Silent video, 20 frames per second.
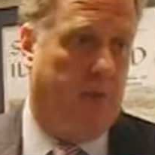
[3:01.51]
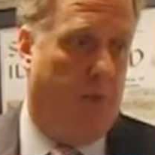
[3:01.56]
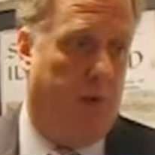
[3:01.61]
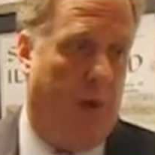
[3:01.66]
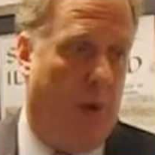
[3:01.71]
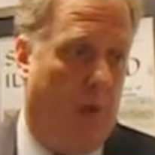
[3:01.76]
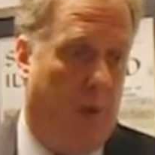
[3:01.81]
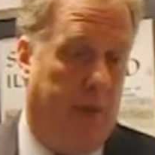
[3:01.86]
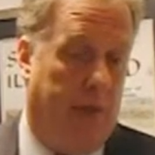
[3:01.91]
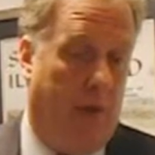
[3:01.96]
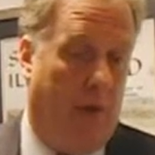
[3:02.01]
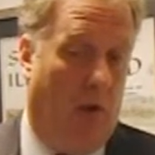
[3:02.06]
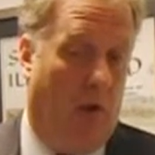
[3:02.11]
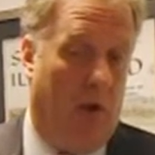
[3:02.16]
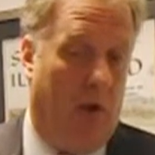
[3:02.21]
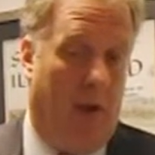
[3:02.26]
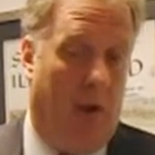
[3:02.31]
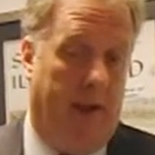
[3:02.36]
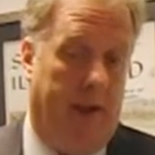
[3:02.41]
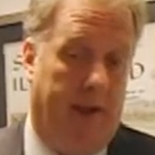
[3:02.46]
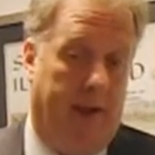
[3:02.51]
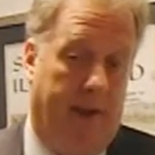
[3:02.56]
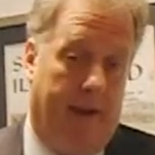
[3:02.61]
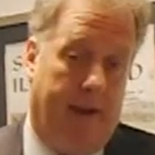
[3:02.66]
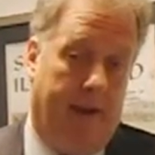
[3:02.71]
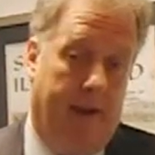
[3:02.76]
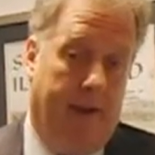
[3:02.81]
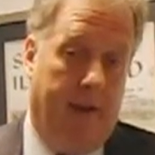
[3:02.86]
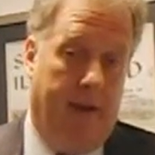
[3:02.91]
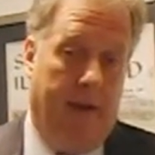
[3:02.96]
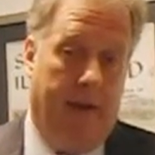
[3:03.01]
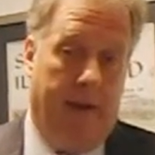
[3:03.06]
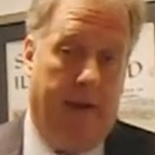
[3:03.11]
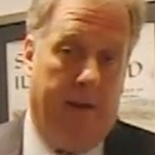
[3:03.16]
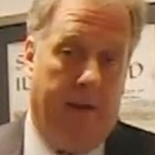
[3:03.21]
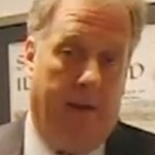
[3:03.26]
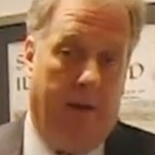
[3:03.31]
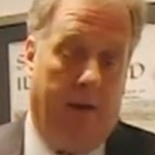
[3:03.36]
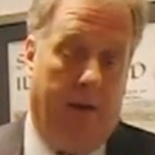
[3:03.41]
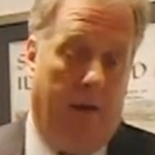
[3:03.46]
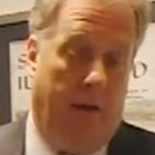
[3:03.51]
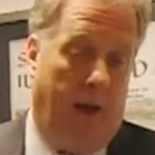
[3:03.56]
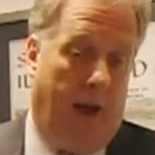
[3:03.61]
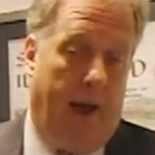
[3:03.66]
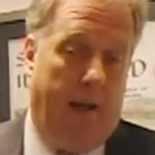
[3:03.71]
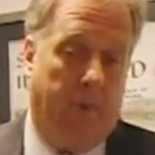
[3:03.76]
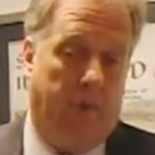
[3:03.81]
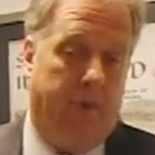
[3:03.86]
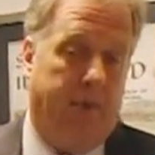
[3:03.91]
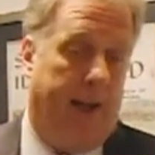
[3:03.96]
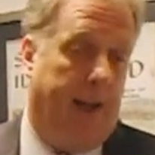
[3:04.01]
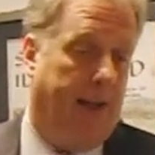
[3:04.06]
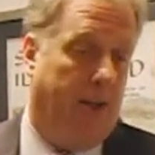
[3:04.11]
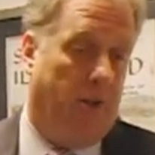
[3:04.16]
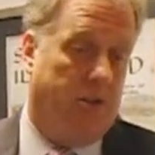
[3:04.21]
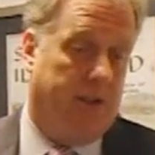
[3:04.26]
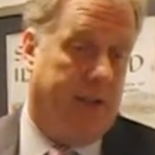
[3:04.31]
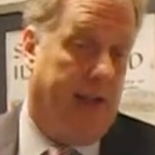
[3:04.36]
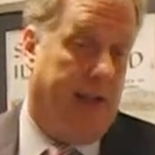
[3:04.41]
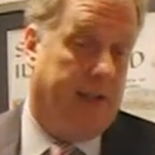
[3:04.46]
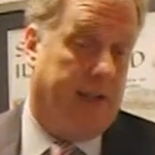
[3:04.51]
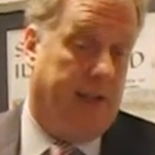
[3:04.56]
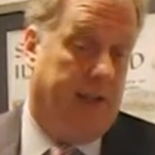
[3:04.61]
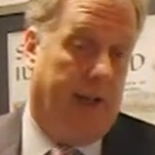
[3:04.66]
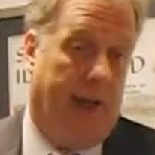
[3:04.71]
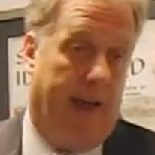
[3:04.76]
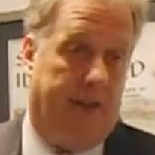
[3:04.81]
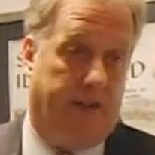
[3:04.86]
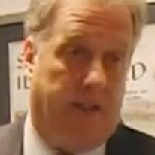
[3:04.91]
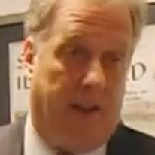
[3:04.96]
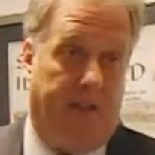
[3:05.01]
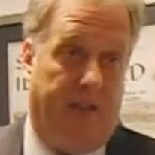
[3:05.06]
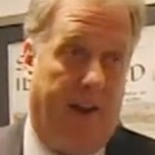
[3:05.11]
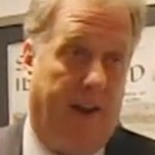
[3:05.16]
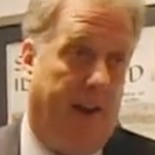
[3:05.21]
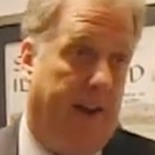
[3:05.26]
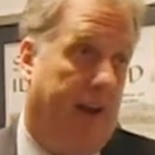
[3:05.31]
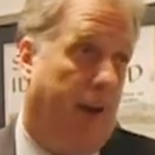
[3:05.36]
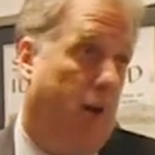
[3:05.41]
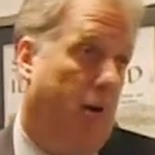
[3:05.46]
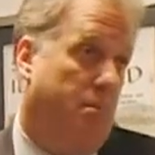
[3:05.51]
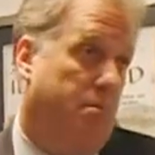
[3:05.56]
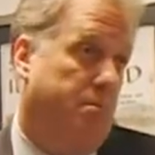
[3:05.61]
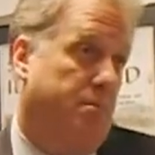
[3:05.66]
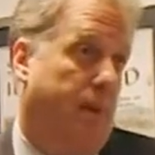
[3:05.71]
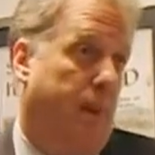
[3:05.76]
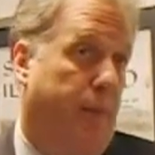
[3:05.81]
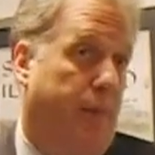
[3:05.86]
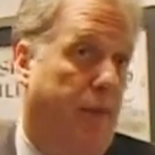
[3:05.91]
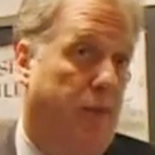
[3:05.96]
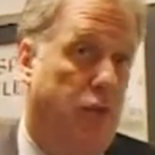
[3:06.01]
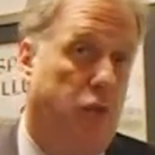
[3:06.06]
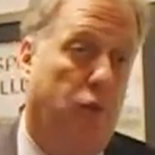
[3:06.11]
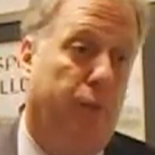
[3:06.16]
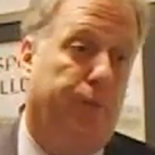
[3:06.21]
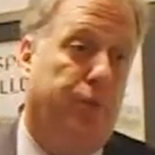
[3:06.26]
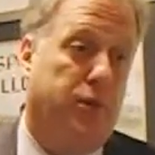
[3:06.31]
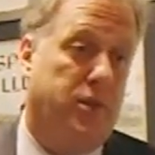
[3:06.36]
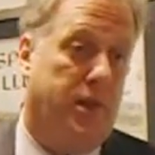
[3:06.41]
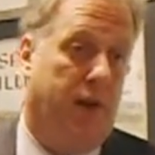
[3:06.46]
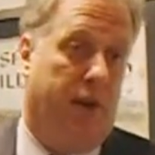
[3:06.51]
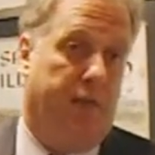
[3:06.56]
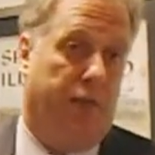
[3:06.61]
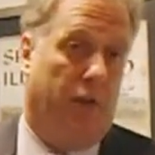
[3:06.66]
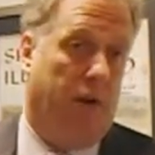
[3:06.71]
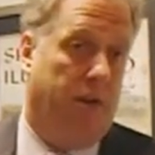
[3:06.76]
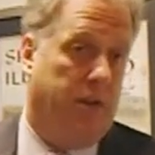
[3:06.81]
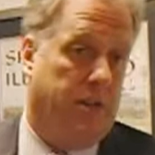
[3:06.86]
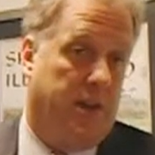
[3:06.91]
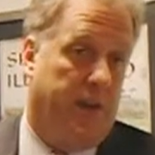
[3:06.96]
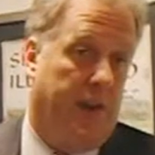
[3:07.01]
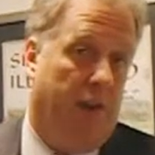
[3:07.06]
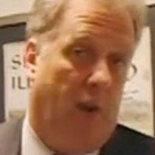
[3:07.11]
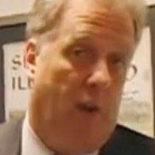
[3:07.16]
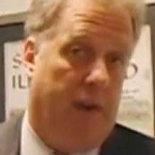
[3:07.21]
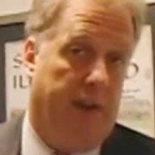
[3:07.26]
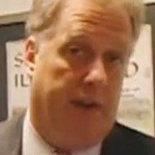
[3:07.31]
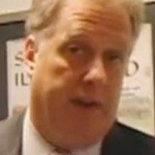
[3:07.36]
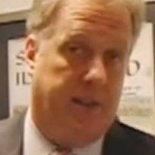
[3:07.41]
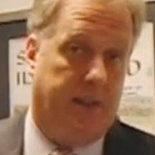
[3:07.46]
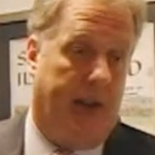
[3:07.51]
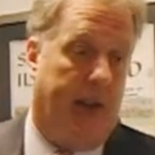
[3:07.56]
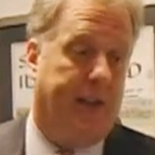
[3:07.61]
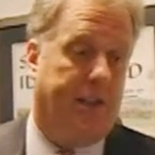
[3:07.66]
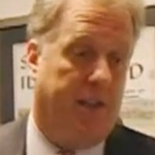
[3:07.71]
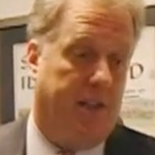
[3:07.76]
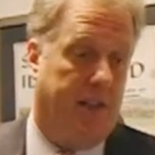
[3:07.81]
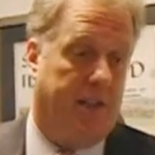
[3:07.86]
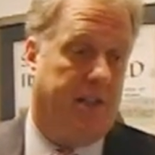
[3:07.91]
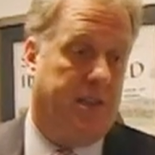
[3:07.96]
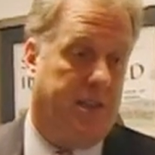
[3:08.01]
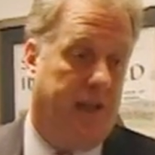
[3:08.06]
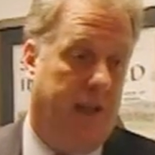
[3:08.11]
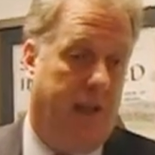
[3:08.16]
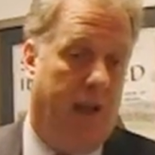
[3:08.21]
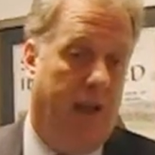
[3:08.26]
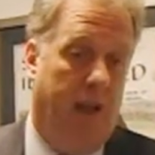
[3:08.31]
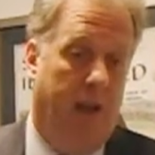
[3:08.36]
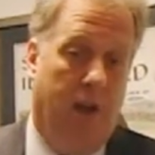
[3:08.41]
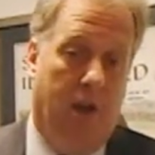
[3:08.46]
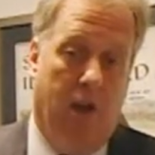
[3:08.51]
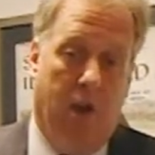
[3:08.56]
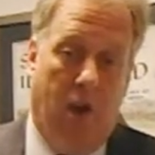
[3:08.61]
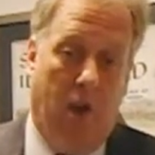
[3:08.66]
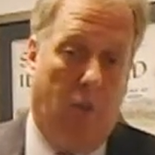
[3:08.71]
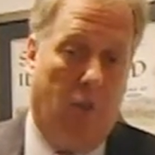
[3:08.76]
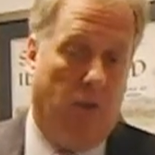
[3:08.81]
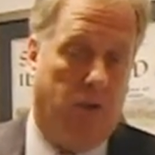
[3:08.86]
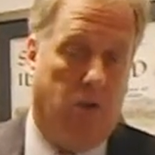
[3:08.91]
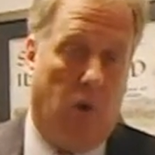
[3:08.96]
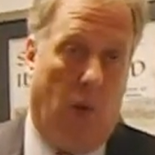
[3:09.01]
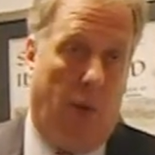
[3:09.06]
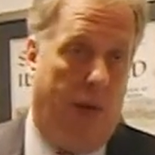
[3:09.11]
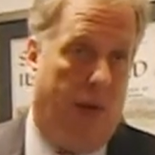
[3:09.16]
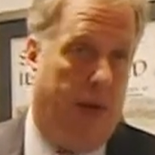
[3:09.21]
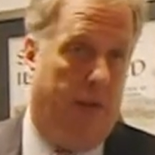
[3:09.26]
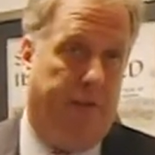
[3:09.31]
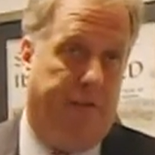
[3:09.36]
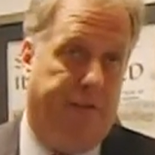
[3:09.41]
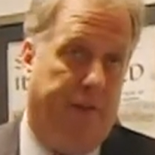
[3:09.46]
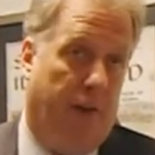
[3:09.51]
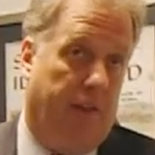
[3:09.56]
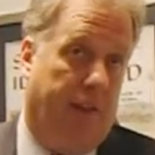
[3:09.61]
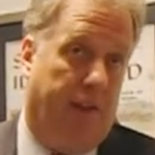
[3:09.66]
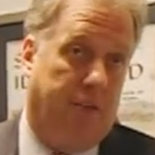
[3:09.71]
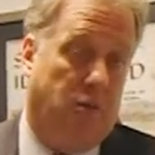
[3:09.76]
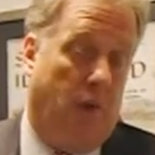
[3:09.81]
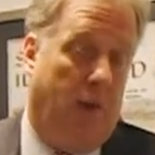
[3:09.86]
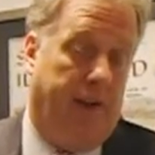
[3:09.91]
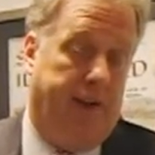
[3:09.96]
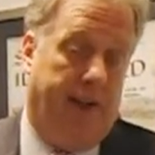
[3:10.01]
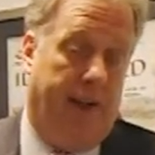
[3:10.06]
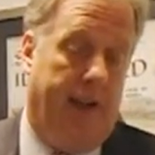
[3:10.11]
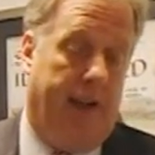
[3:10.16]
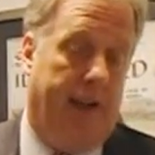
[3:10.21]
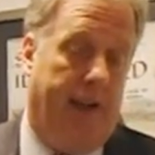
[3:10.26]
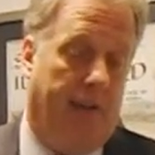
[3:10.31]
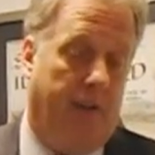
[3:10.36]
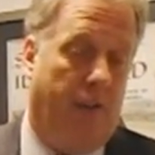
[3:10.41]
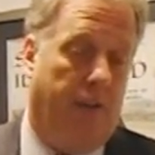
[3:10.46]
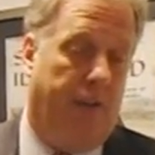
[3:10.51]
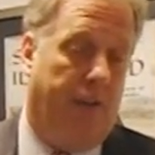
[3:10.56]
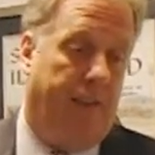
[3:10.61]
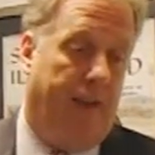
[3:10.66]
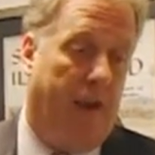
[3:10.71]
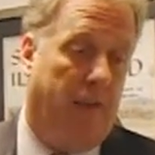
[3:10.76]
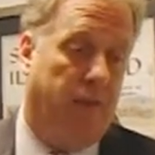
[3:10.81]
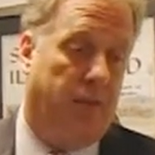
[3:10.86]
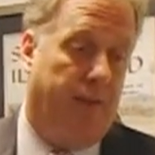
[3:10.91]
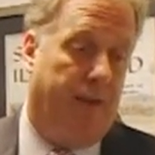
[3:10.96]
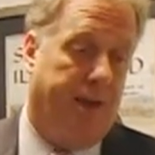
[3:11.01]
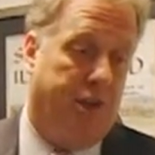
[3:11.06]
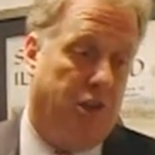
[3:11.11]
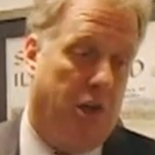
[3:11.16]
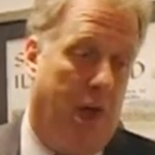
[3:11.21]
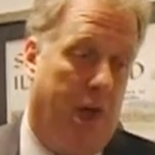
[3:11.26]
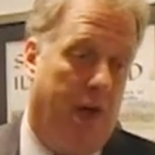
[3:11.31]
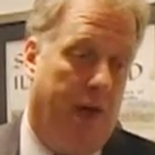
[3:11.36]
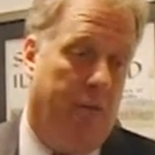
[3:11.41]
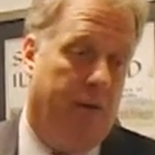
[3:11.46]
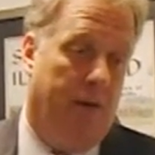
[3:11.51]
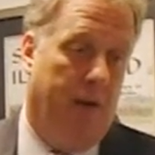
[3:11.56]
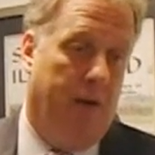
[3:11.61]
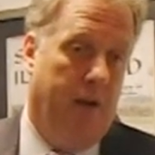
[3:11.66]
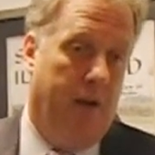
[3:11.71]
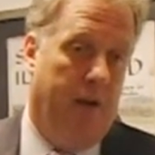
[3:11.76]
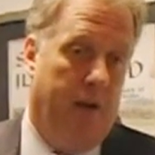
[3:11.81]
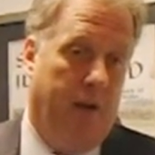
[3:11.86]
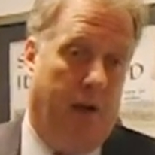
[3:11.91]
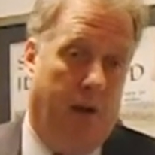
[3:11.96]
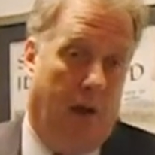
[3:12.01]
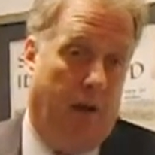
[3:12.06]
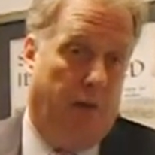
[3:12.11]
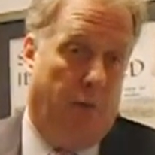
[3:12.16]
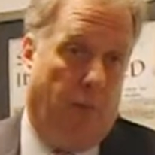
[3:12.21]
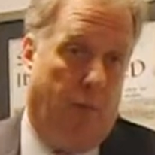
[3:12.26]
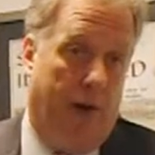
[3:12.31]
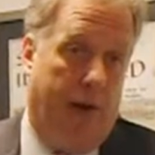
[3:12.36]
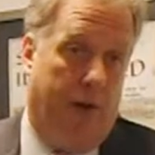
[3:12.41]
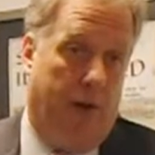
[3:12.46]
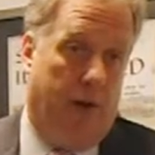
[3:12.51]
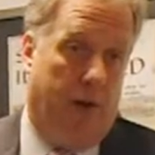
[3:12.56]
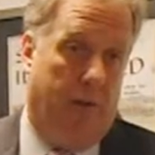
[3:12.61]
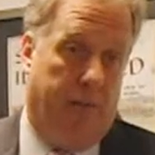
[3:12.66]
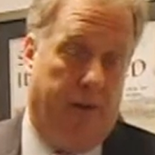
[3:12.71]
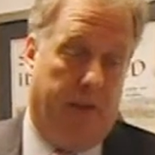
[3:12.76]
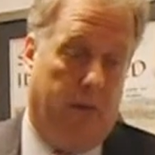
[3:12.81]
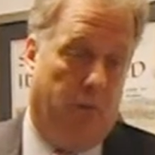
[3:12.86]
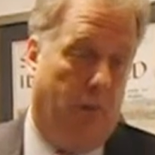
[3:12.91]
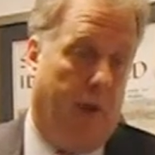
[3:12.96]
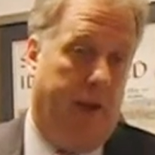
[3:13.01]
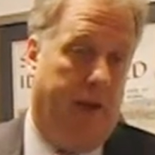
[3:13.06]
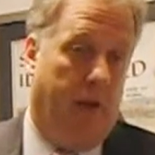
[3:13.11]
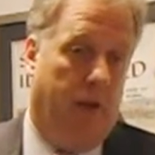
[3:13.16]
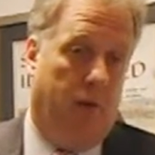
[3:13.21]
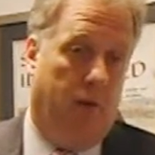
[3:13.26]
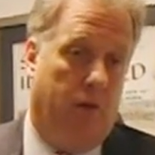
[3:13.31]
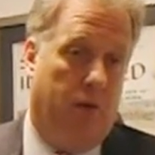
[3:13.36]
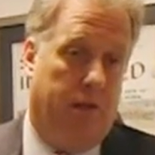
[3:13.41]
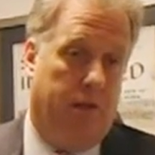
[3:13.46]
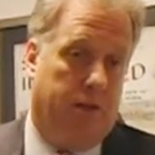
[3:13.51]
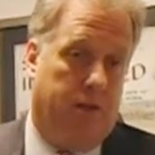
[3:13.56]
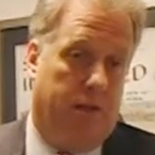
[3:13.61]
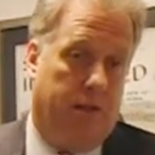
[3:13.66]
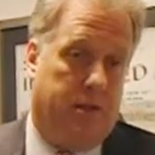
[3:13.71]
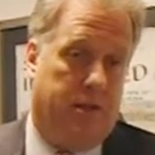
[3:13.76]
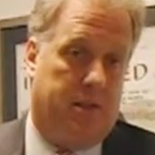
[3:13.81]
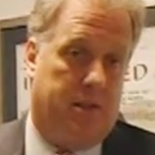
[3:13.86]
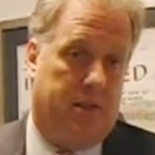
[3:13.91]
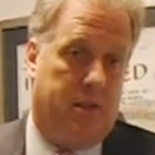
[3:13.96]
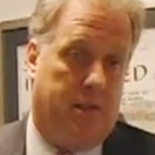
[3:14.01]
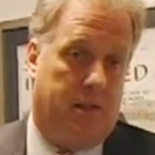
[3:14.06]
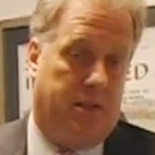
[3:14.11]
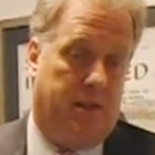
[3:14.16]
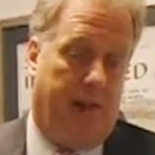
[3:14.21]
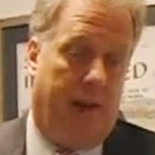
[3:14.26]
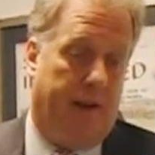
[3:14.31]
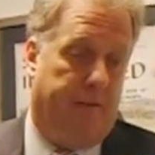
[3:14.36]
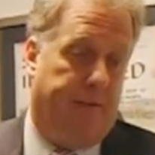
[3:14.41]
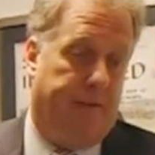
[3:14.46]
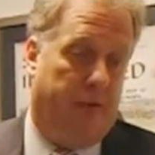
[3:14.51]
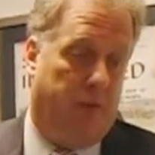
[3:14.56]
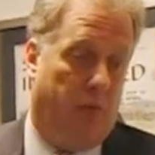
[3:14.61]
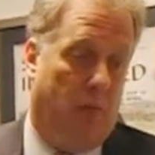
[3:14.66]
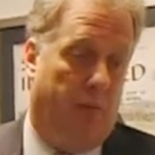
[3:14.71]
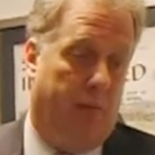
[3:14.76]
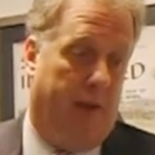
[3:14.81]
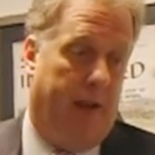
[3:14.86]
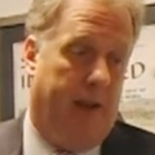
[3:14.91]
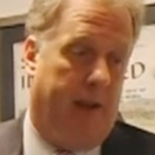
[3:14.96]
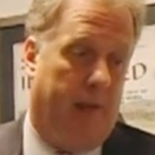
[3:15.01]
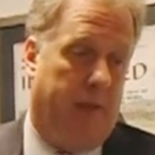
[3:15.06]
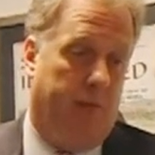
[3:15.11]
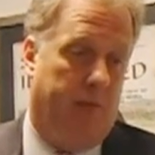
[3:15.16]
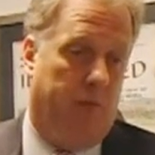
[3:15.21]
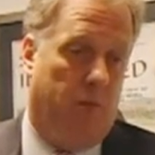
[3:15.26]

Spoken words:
know what they look like. And I would take those nasty letters if I could help maybe 2% of our listening audience actually see what's going on in the field. That's why I did it. And I thought that was my job on the radio. I mean, the radio, it's not a visual medium.